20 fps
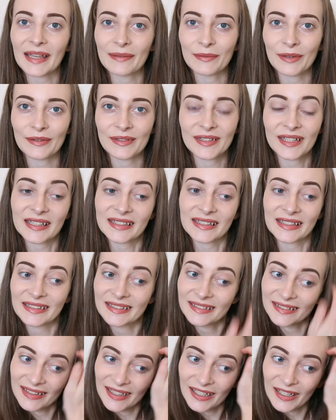I'm going to get
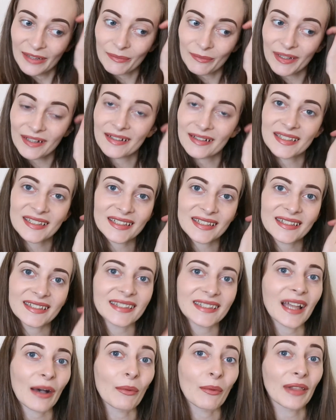in, because
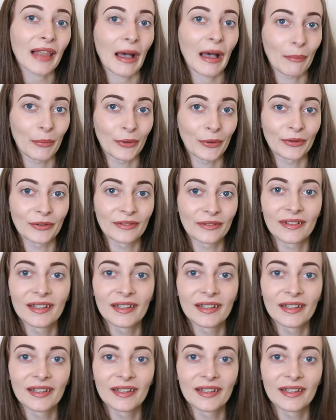that will happen.